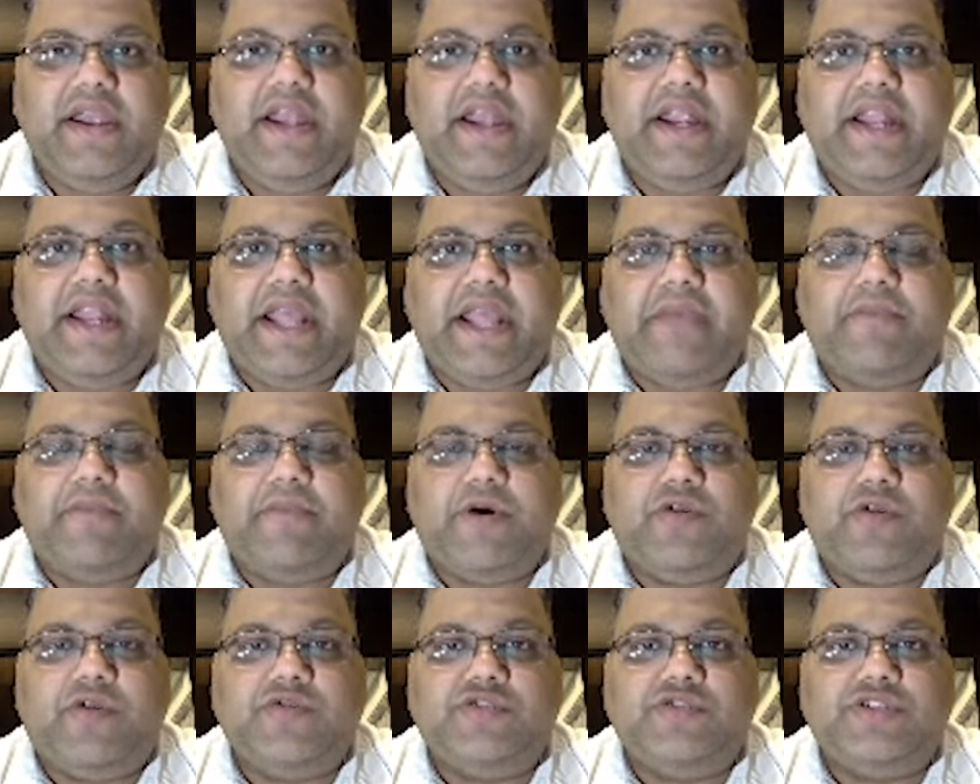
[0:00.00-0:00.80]
it
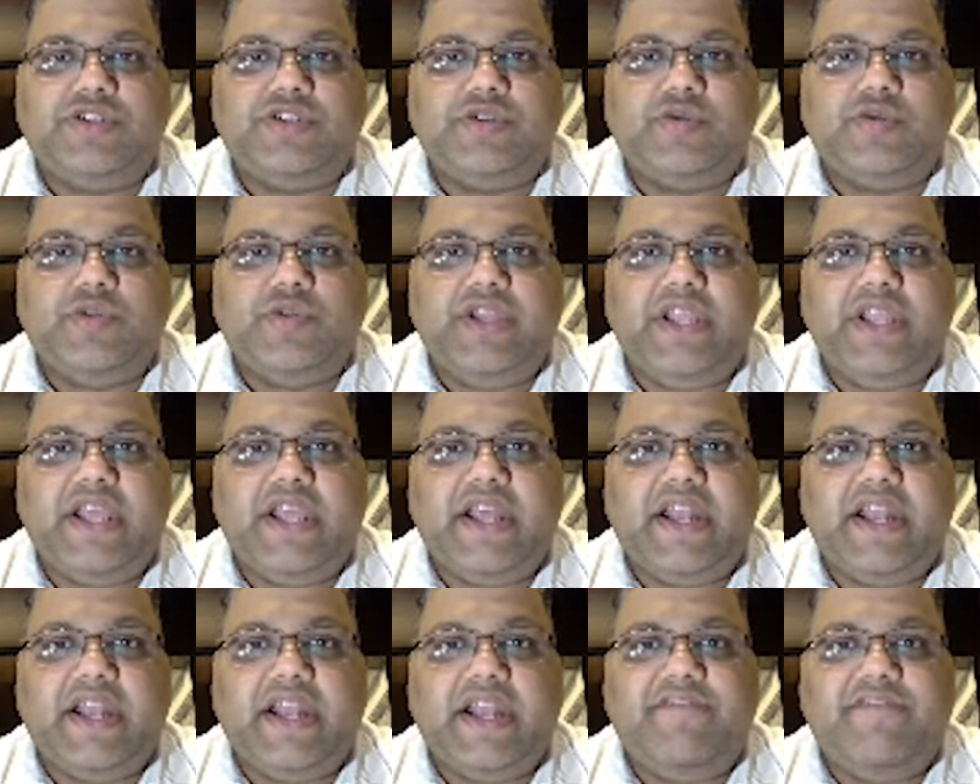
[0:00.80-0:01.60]
amounts to
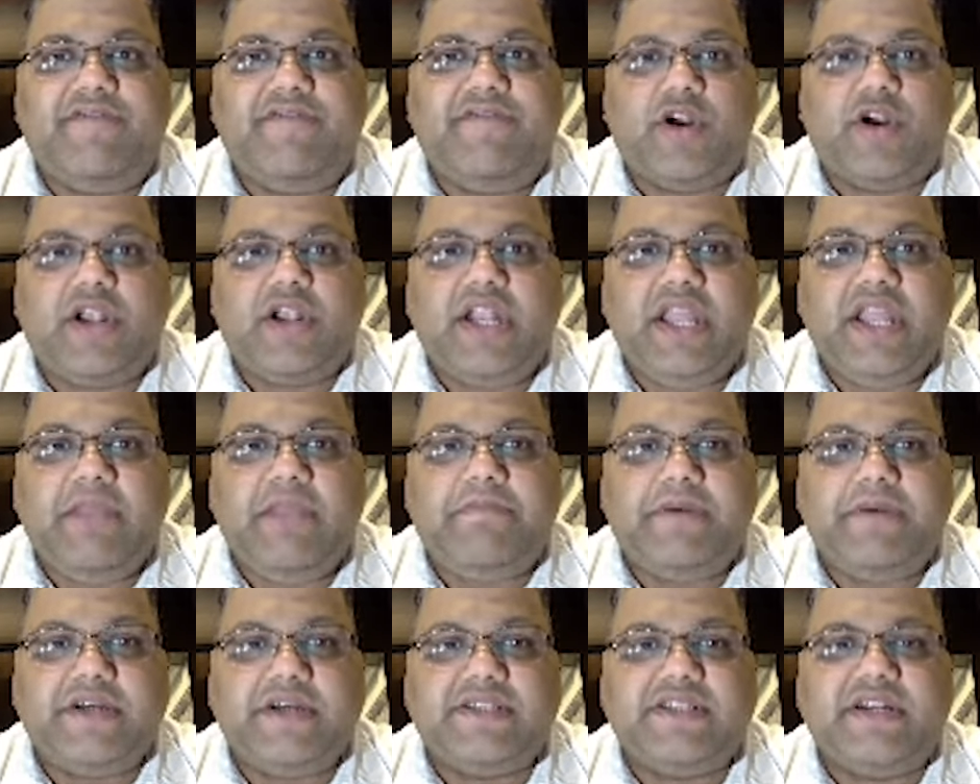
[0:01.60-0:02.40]
nearly
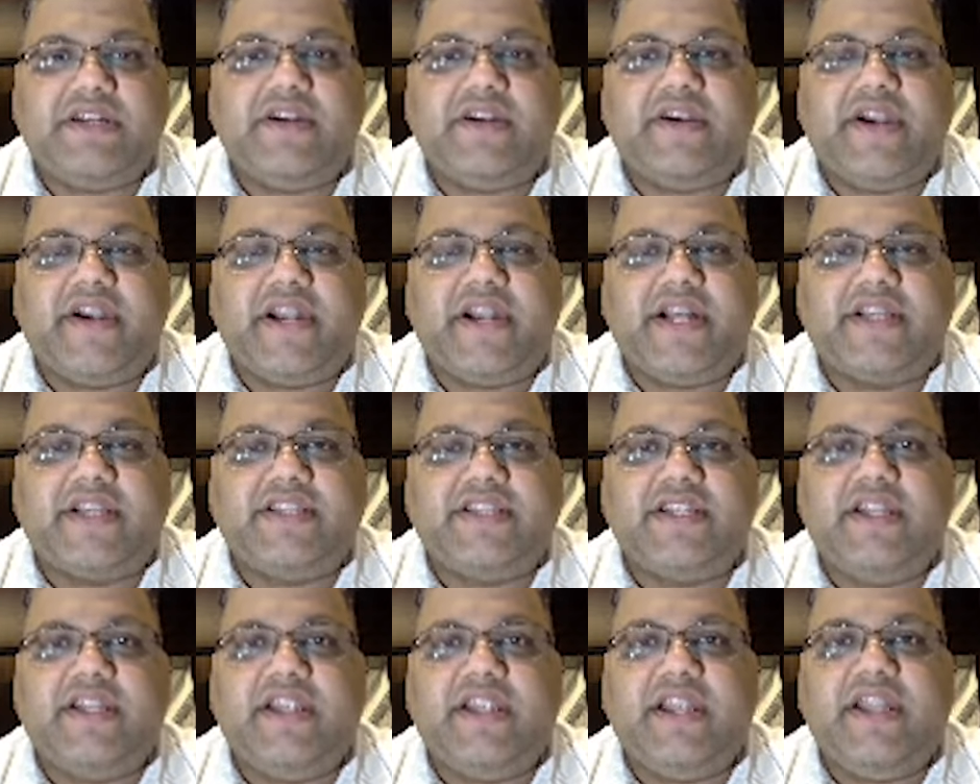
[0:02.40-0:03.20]
40%
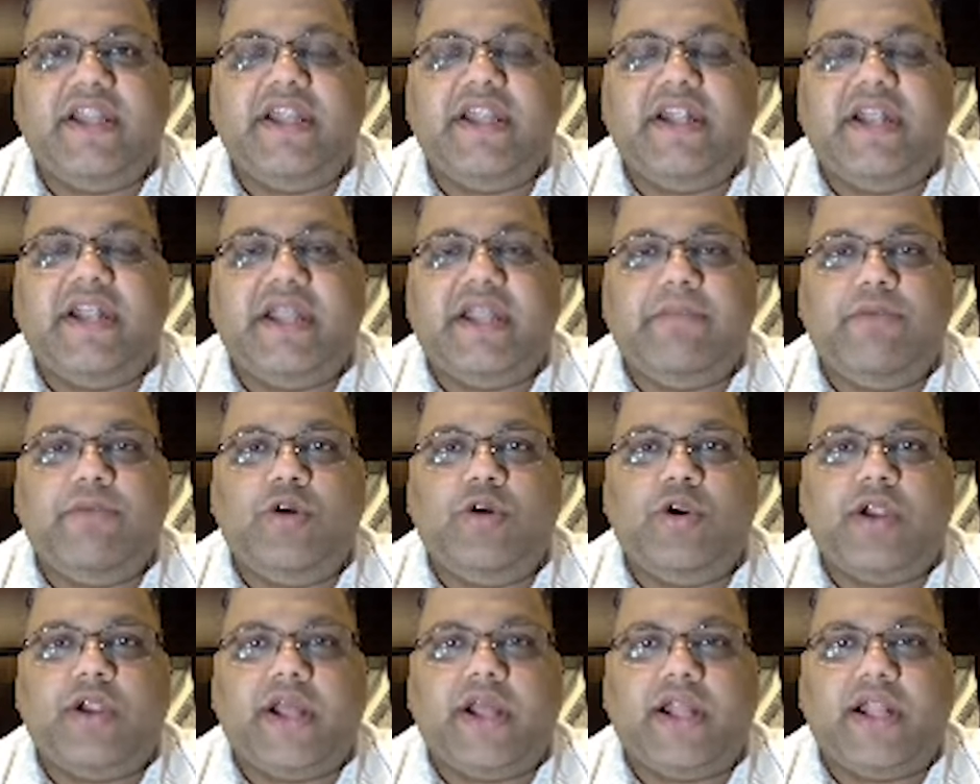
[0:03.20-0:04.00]
reduction in the
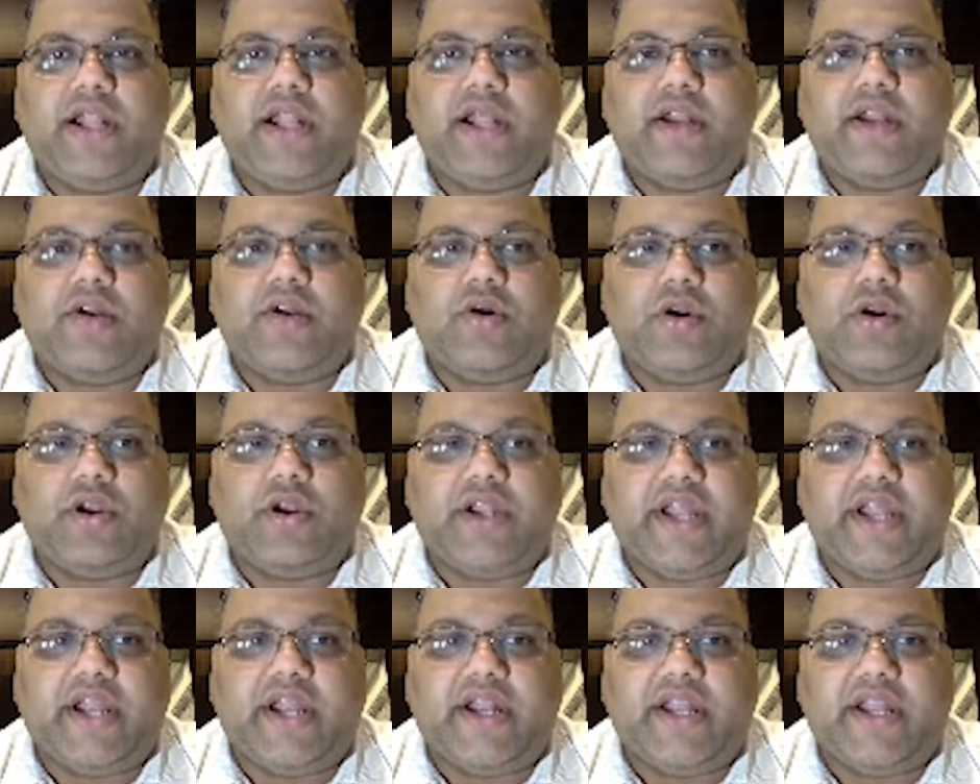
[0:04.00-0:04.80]
tibio-talar
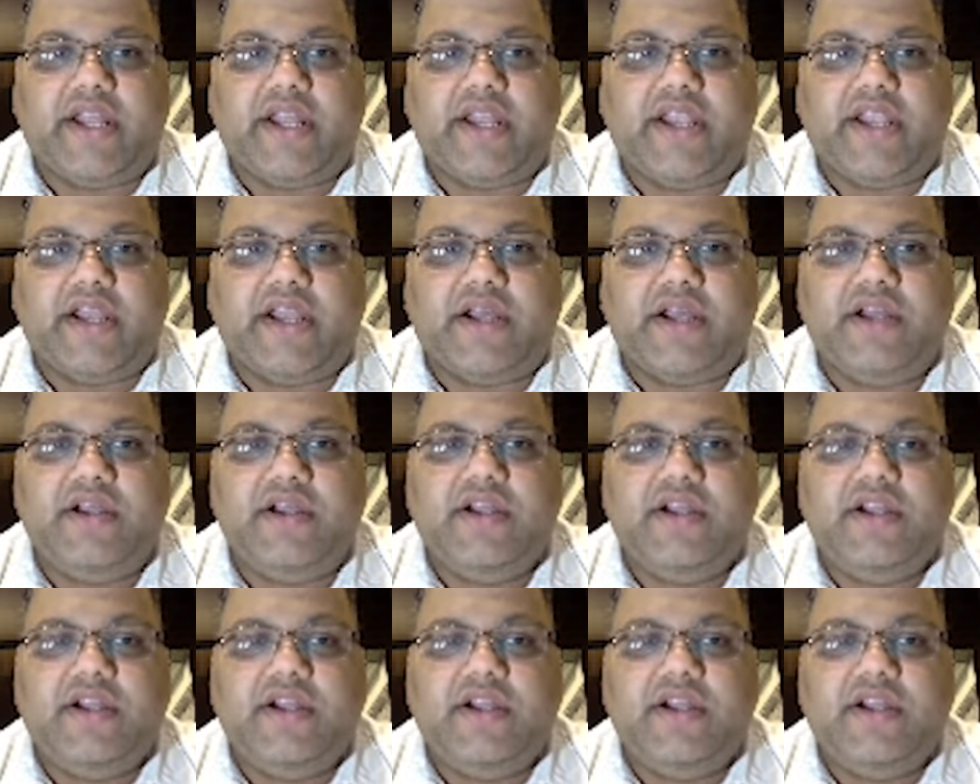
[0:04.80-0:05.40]
contact area.